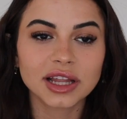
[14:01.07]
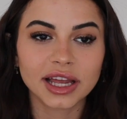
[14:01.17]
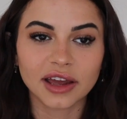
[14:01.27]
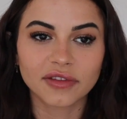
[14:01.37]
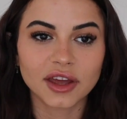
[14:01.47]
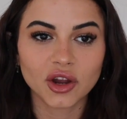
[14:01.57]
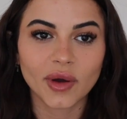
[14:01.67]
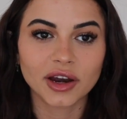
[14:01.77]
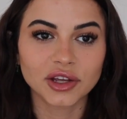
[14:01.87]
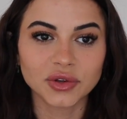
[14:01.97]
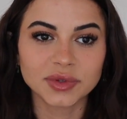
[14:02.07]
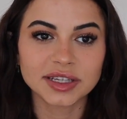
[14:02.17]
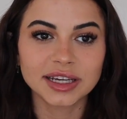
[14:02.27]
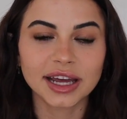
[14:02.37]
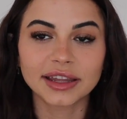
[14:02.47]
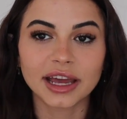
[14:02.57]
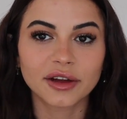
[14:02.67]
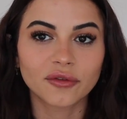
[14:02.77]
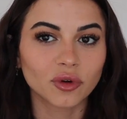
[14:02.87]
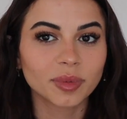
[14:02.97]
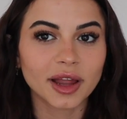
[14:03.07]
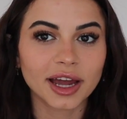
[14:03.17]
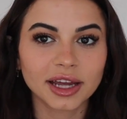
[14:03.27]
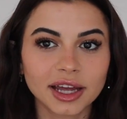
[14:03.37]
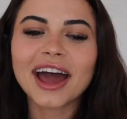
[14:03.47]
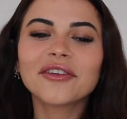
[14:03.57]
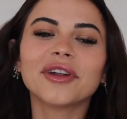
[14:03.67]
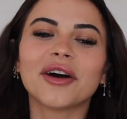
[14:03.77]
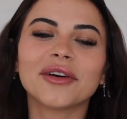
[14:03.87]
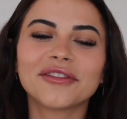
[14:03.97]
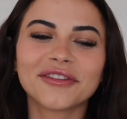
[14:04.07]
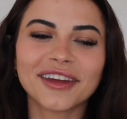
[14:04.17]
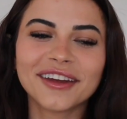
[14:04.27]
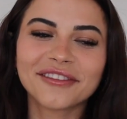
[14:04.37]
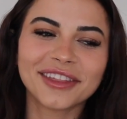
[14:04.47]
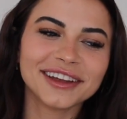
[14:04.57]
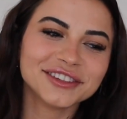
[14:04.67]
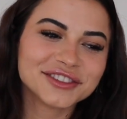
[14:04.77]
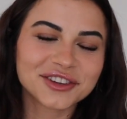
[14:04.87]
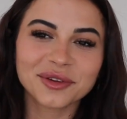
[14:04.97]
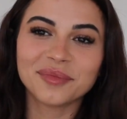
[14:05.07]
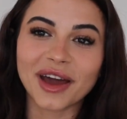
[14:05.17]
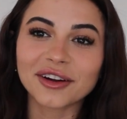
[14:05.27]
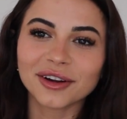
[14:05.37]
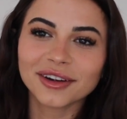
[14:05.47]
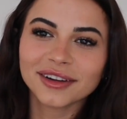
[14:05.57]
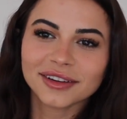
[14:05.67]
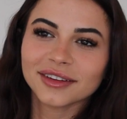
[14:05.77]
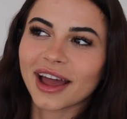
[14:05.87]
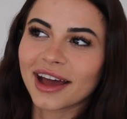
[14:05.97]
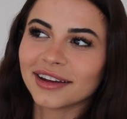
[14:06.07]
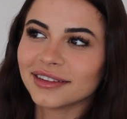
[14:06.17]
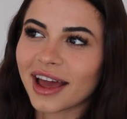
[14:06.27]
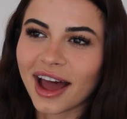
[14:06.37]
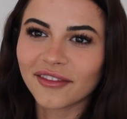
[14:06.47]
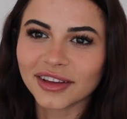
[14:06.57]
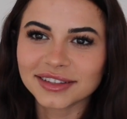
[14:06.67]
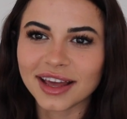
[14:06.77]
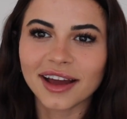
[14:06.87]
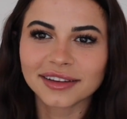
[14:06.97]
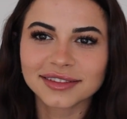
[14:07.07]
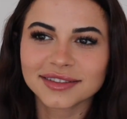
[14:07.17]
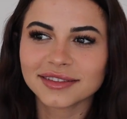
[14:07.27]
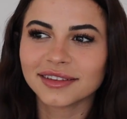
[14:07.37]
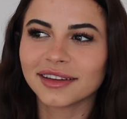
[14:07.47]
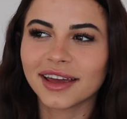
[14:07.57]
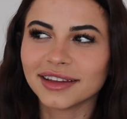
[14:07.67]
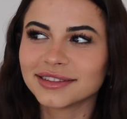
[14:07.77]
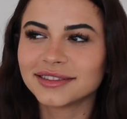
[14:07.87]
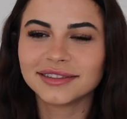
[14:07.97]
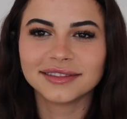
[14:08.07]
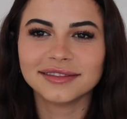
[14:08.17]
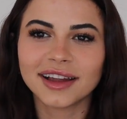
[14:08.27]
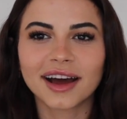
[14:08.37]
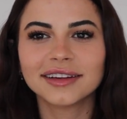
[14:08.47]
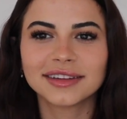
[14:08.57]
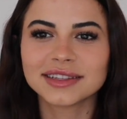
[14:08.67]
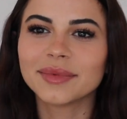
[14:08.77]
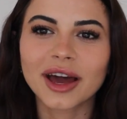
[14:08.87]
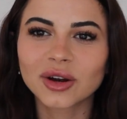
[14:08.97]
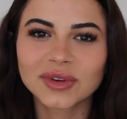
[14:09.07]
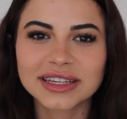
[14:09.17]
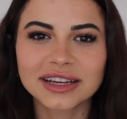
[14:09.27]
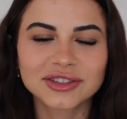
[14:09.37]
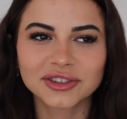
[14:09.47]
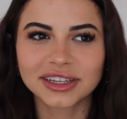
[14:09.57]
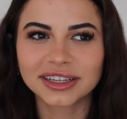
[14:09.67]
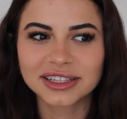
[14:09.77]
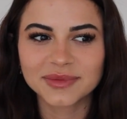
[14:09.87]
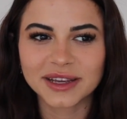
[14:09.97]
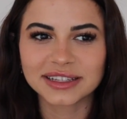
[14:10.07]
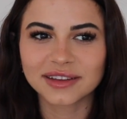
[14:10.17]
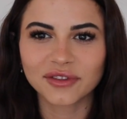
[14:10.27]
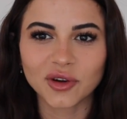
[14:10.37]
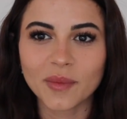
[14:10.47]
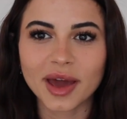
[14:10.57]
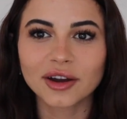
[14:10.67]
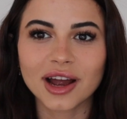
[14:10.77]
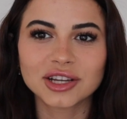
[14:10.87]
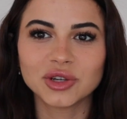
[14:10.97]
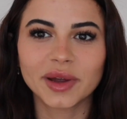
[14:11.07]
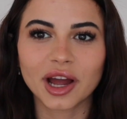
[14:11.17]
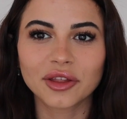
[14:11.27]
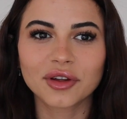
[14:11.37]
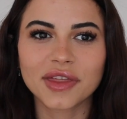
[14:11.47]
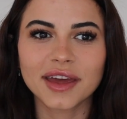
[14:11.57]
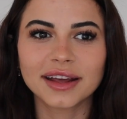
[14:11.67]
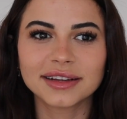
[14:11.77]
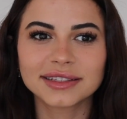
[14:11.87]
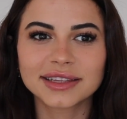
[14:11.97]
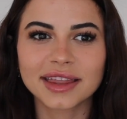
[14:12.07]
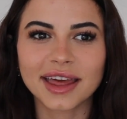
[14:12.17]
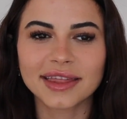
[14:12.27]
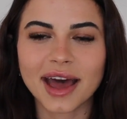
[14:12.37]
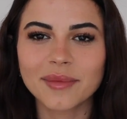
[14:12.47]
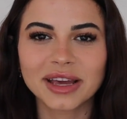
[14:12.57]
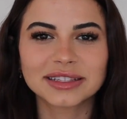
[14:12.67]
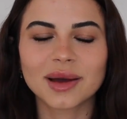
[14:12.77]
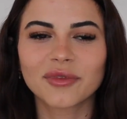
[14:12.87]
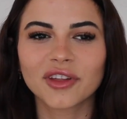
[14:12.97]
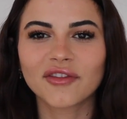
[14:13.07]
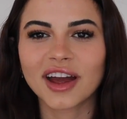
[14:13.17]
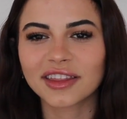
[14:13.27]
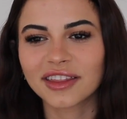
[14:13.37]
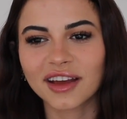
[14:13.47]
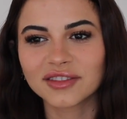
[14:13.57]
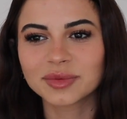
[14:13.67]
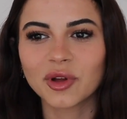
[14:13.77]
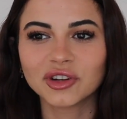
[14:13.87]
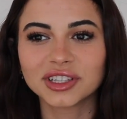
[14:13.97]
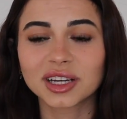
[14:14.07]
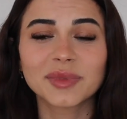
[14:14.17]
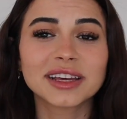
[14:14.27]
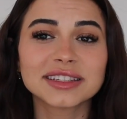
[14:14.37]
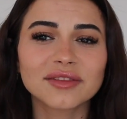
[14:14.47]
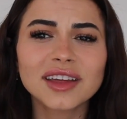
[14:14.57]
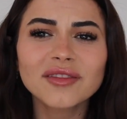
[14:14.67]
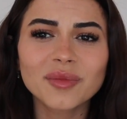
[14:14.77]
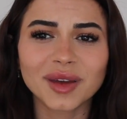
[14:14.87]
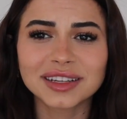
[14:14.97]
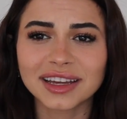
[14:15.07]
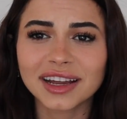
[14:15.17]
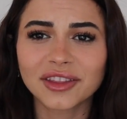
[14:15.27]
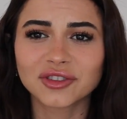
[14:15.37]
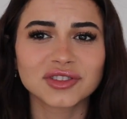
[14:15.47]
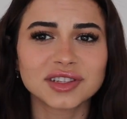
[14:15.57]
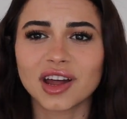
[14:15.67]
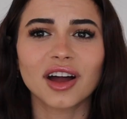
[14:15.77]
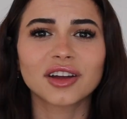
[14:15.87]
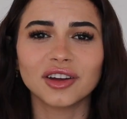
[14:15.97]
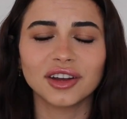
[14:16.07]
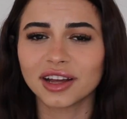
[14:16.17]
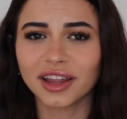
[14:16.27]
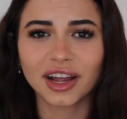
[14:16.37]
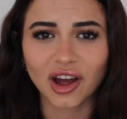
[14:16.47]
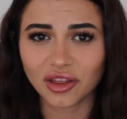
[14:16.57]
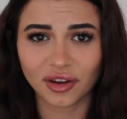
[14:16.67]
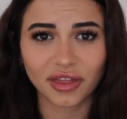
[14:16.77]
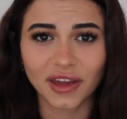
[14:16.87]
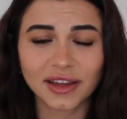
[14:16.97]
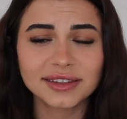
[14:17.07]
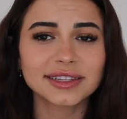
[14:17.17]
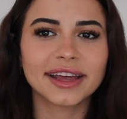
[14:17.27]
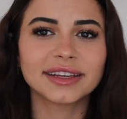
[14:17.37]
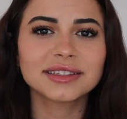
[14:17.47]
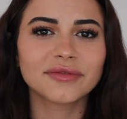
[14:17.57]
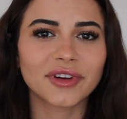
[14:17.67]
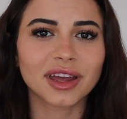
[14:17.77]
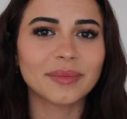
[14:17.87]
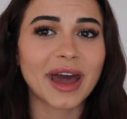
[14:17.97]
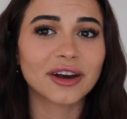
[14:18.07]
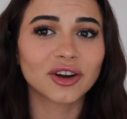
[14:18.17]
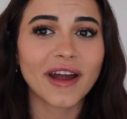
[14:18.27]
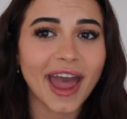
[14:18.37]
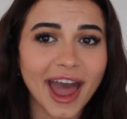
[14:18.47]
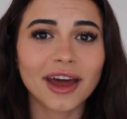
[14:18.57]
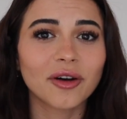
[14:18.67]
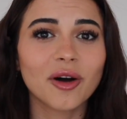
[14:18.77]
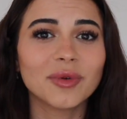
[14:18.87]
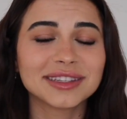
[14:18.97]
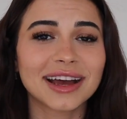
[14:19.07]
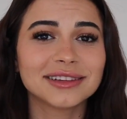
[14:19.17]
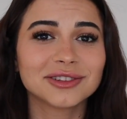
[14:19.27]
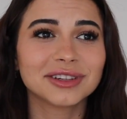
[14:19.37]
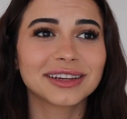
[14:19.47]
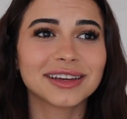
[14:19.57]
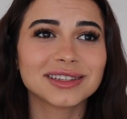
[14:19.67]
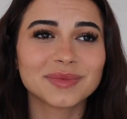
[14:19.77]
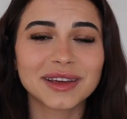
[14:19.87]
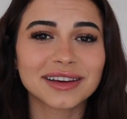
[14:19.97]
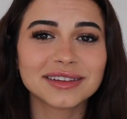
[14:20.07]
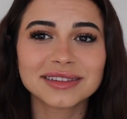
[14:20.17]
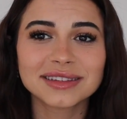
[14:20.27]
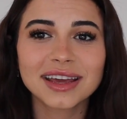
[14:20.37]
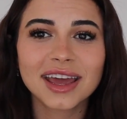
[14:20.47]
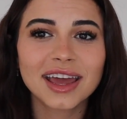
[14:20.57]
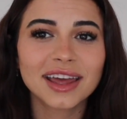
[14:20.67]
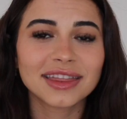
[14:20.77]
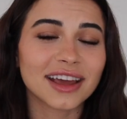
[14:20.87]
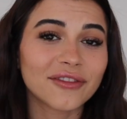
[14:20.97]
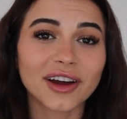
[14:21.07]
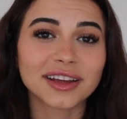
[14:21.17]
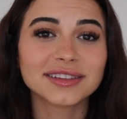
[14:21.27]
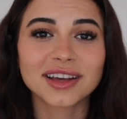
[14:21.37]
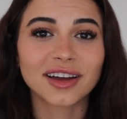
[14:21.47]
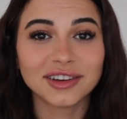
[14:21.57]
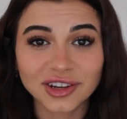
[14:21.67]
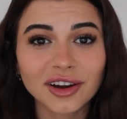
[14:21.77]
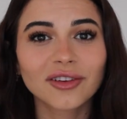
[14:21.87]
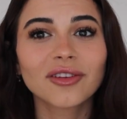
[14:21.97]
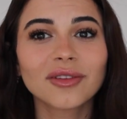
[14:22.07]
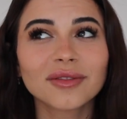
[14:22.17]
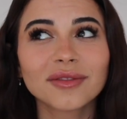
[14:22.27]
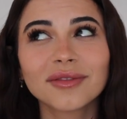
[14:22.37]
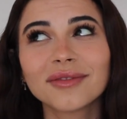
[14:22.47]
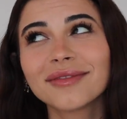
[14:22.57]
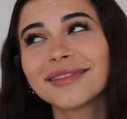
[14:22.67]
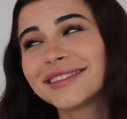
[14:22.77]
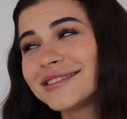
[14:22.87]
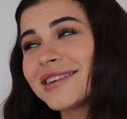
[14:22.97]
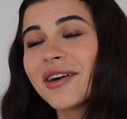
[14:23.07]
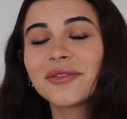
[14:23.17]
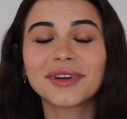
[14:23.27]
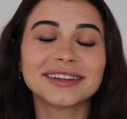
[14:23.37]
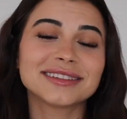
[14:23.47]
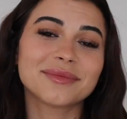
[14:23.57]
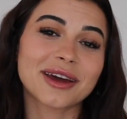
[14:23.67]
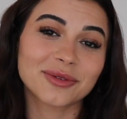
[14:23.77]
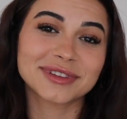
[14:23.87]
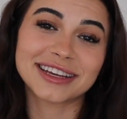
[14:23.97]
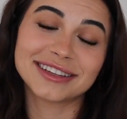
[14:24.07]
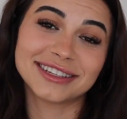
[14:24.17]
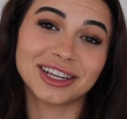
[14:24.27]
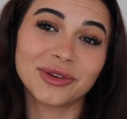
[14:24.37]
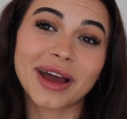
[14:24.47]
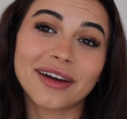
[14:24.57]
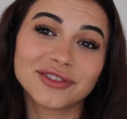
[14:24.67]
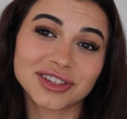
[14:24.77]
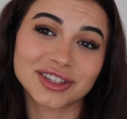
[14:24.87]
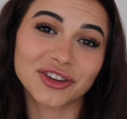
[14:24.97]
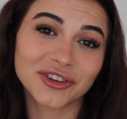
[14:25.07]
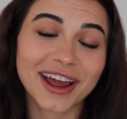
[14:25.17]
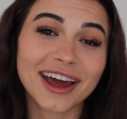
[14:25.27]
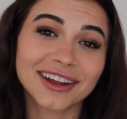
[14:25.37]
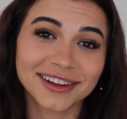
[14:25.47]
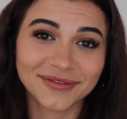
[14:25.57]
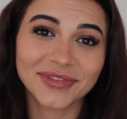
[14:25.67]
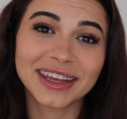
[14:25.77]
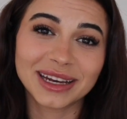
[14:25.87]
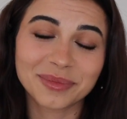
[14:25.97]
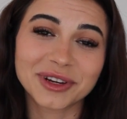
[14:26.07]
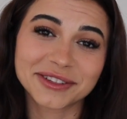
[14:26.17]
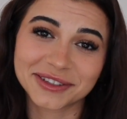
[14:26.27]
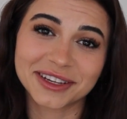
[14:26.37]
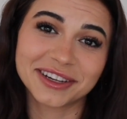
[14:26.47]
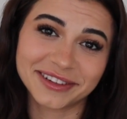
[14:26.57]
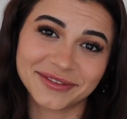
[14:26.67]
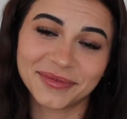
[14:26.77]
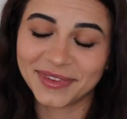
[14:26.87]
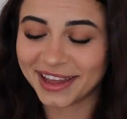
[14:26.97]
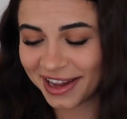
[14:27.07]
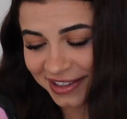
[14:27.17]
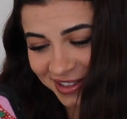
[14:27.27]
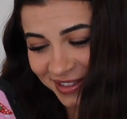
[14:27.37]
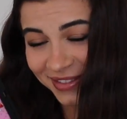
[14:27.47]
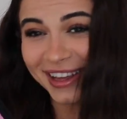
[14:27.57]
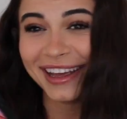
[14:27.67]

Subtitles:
to like if they know how to use it and like foreplay. I don't know, if they just are better at having sex, doesn't matter what size their dick is, because if they're better at doing other things, then that makes up for the fact that they have a smaller dick. Because if they have a big dick and they're just not good at like other things, it doesn't fucking matter at all what size their dick is because they fucking suck in general. So it doesn't matter what size dick you have, just learn how to eat a puss good. Thanks.